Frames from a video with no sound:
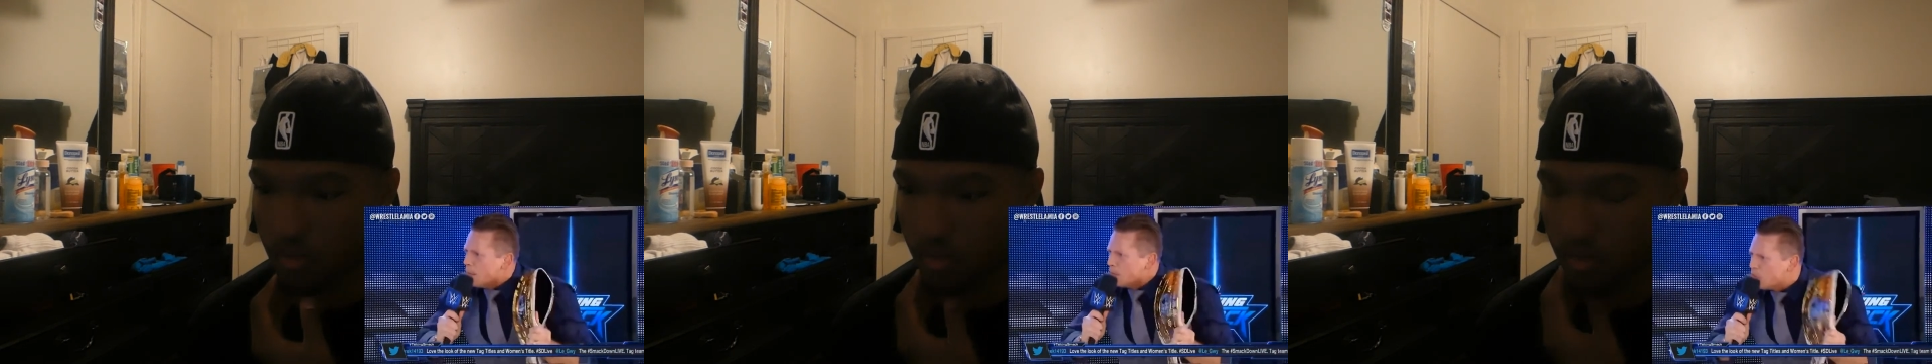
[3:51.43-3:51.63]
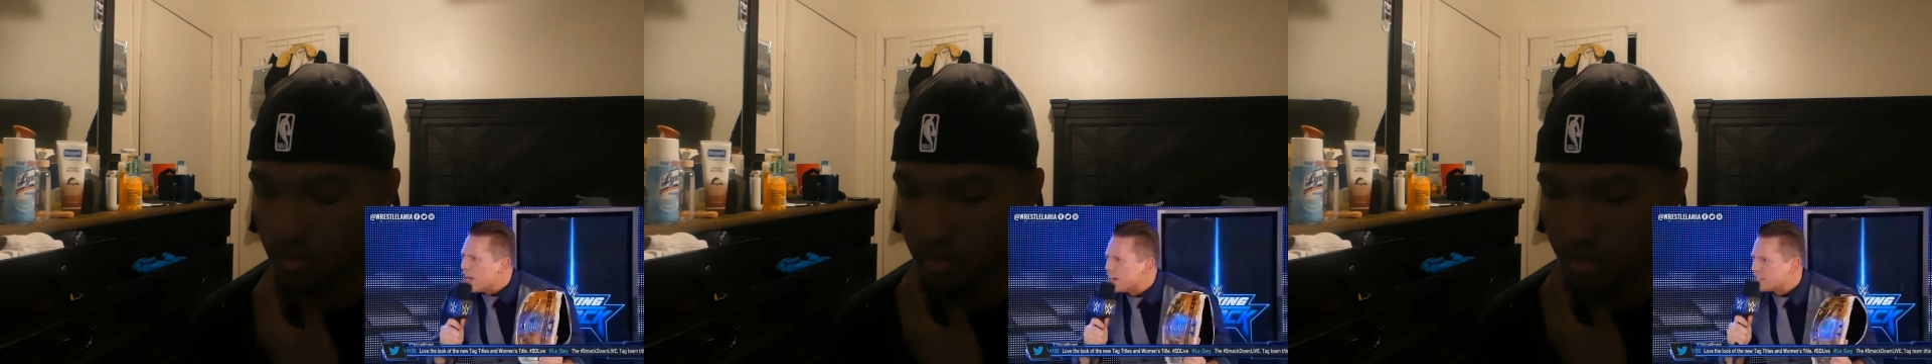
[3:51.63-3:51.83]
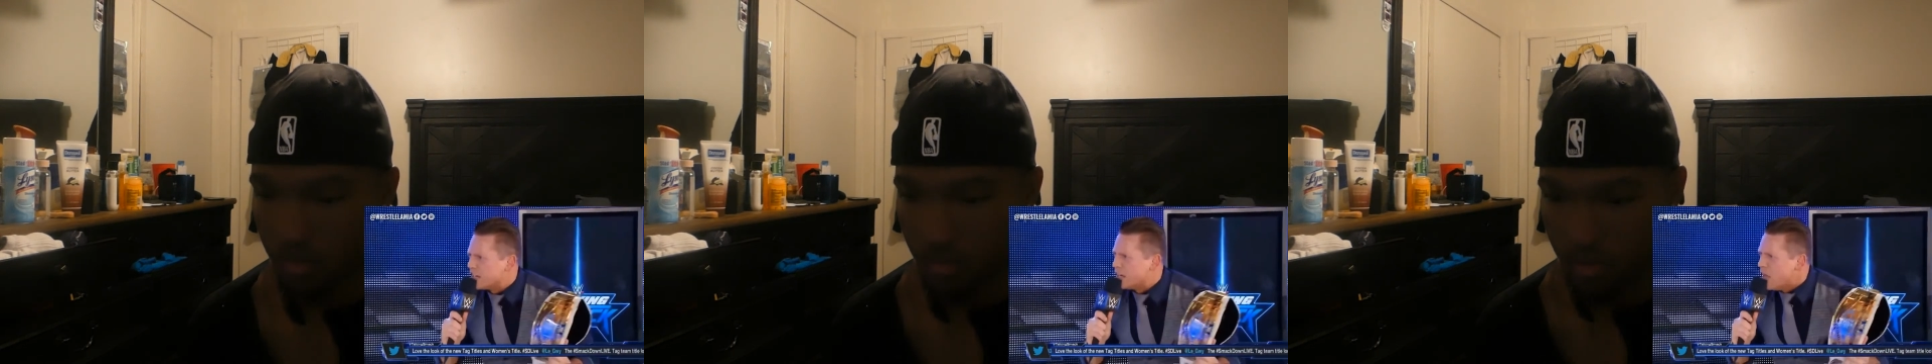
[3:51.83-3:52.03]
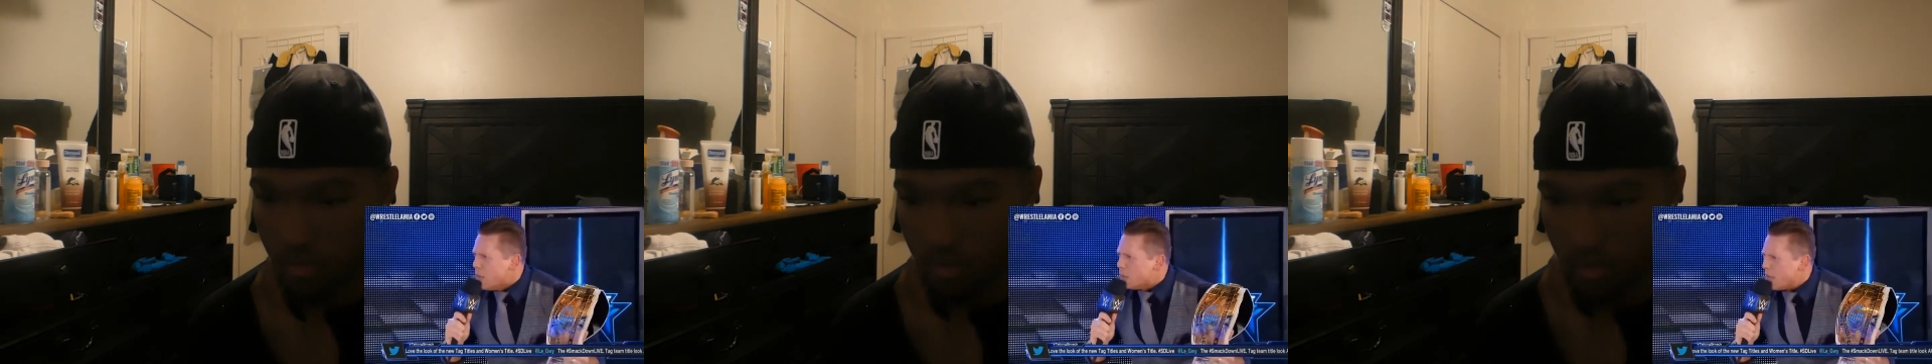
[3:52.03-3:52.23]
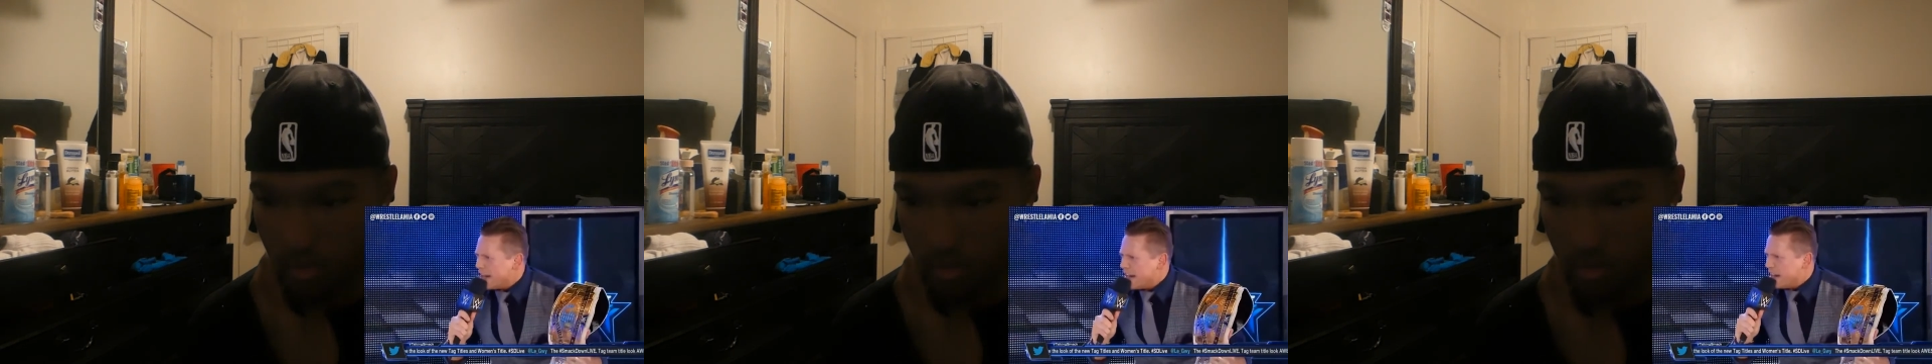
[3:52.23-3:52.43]
freely without
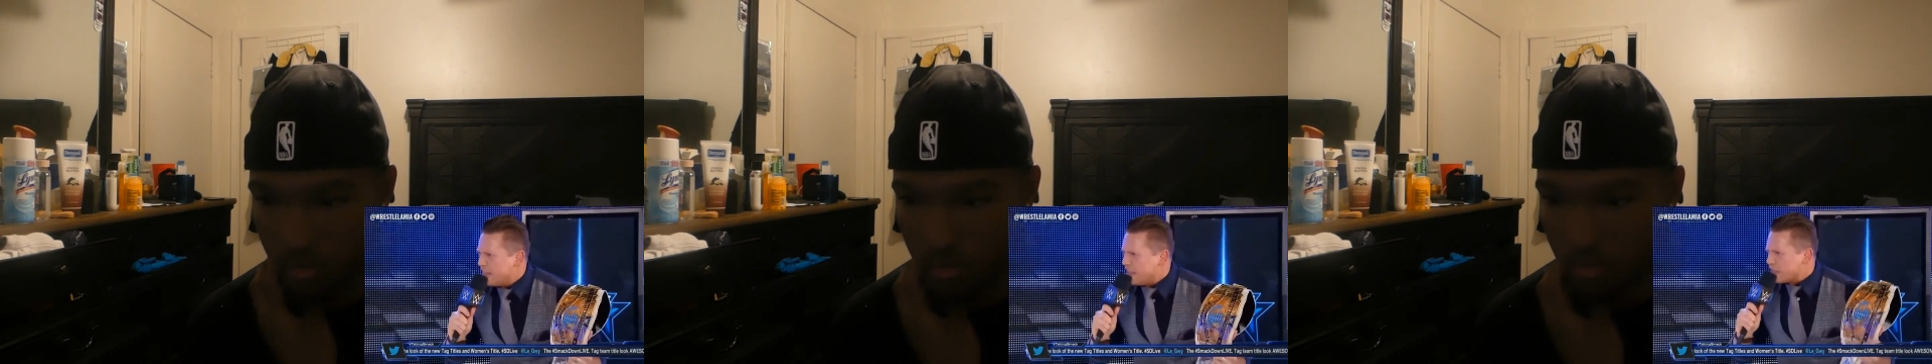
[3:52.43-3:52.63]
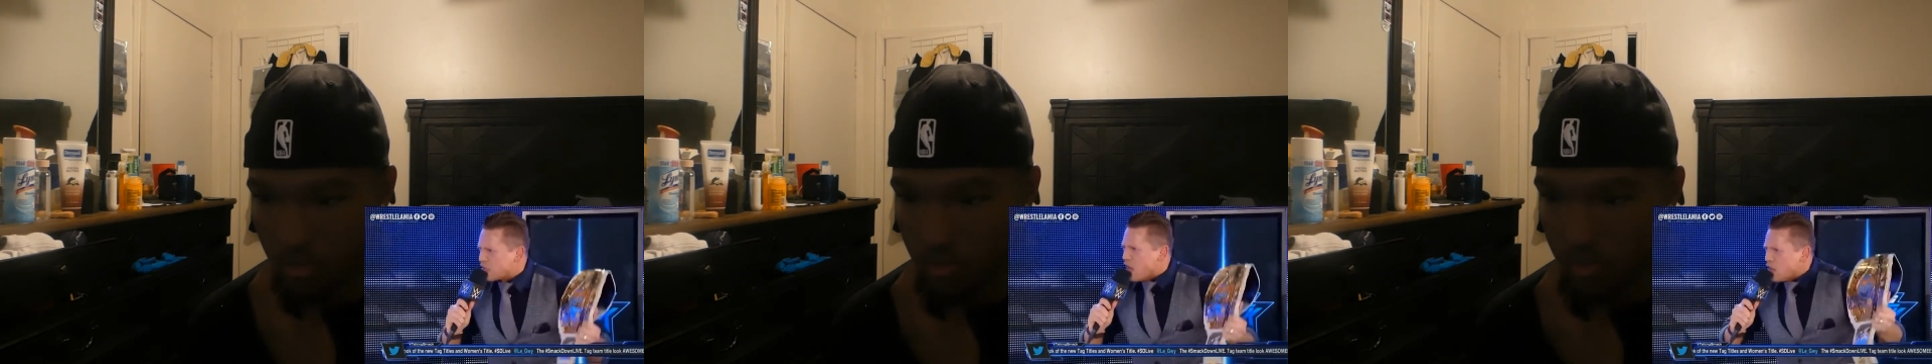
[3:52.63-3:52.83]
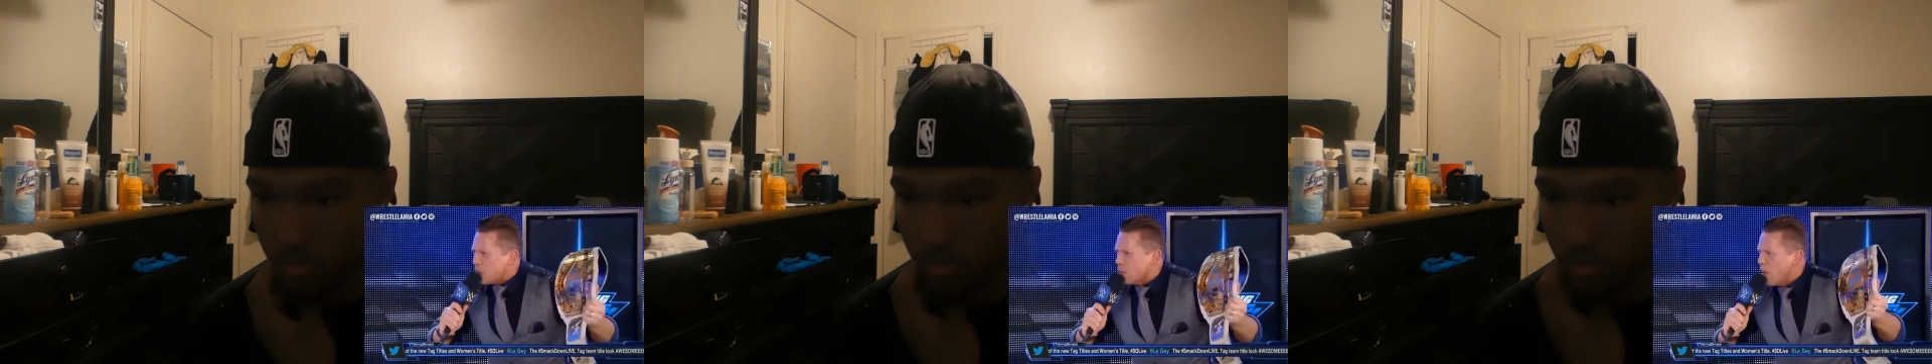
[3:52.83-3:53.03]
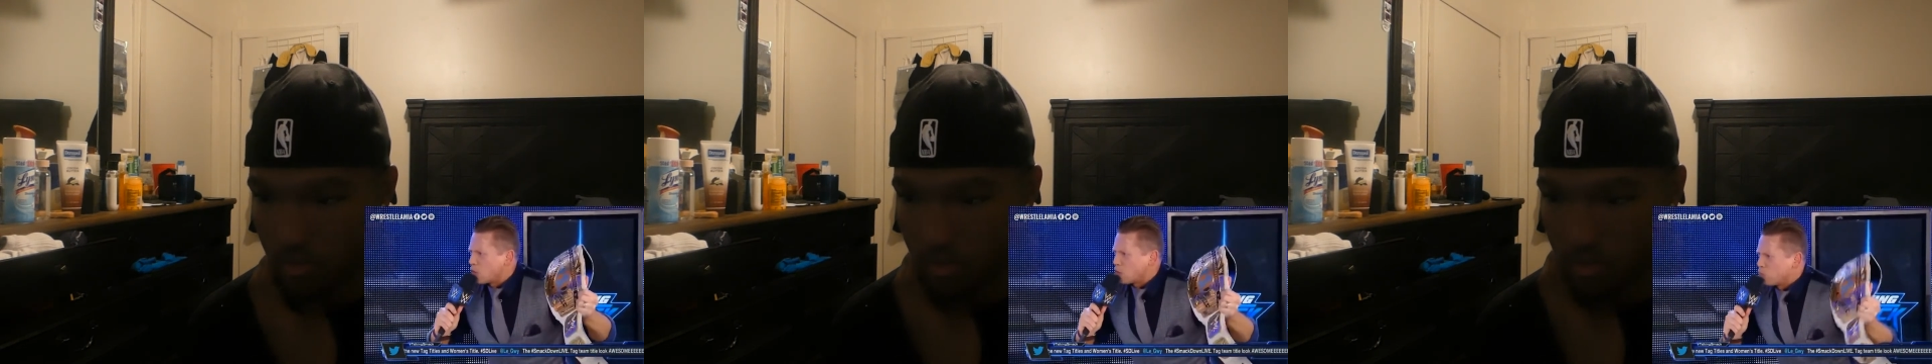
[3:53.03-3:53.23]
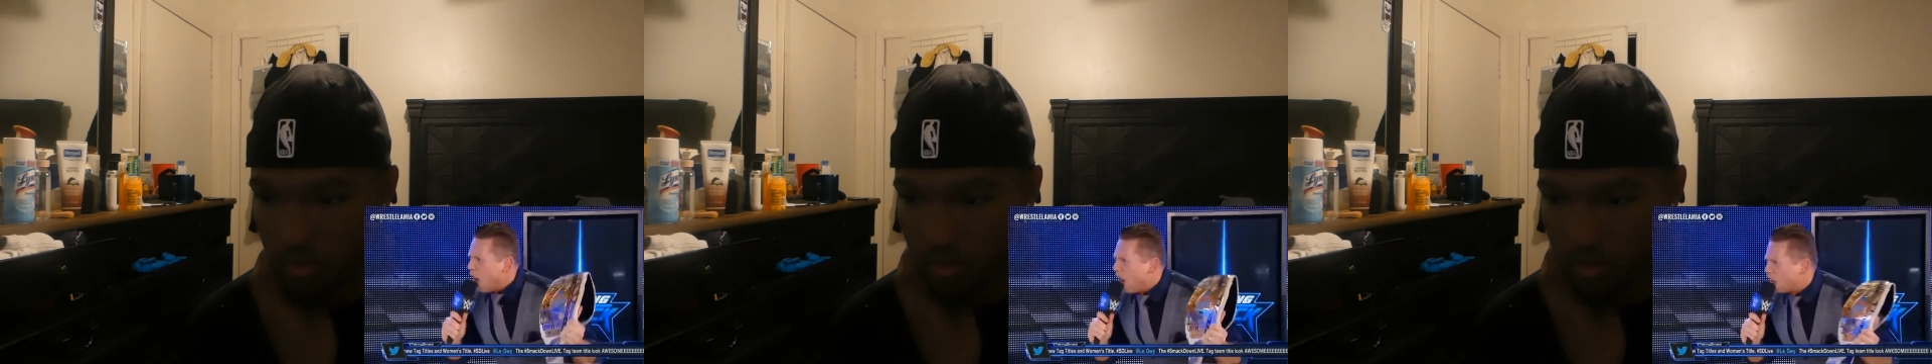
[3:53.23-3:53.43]
being forced to go in a
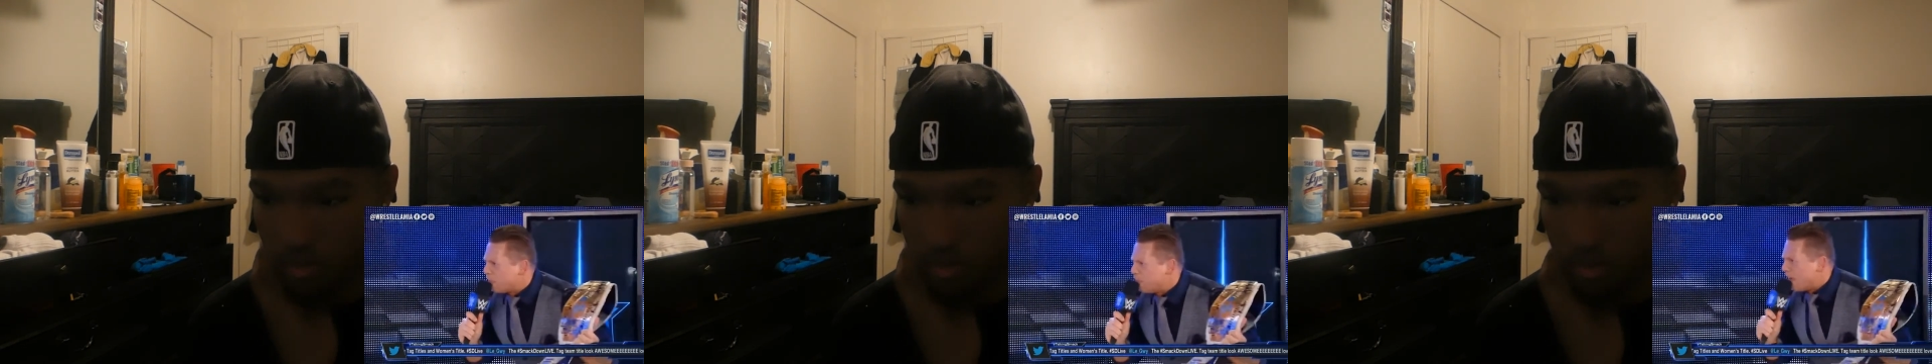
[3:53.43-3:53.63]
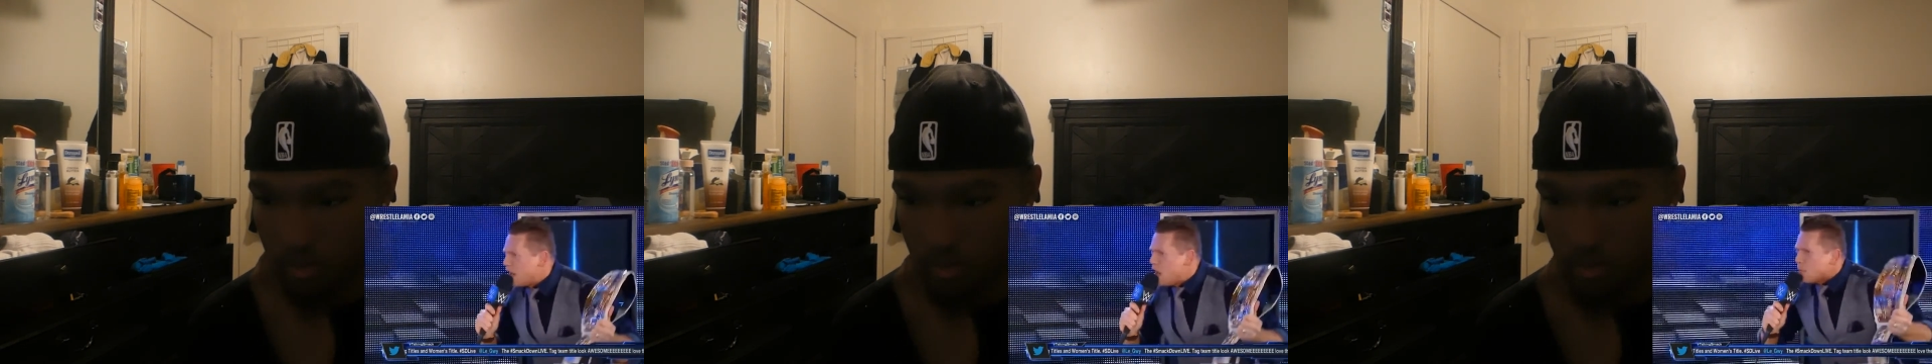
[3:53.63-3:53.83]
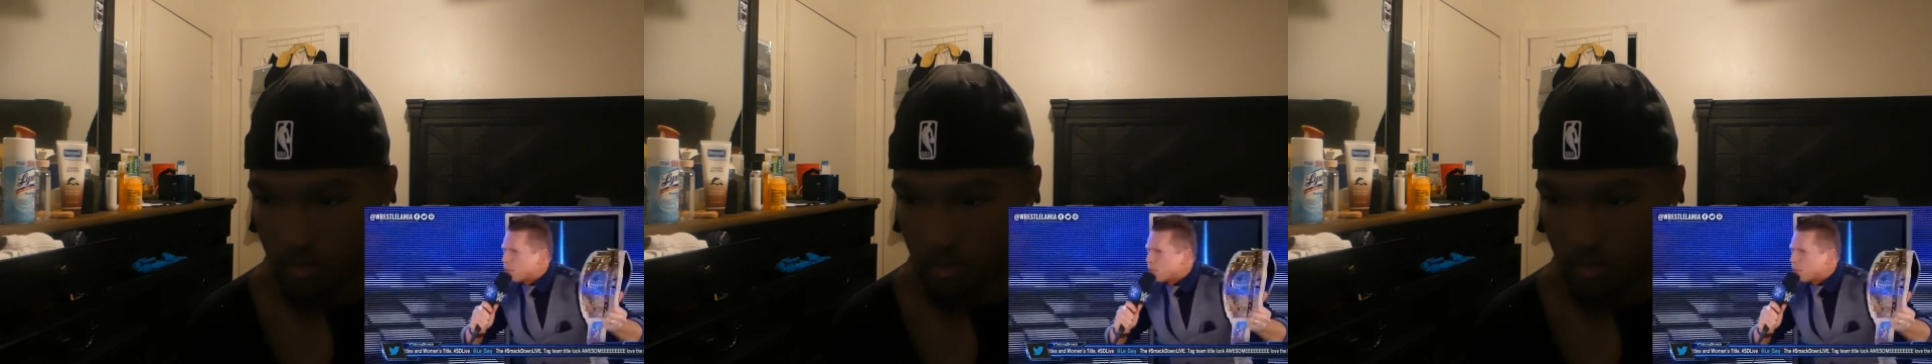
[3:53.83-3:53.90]
certain direction by a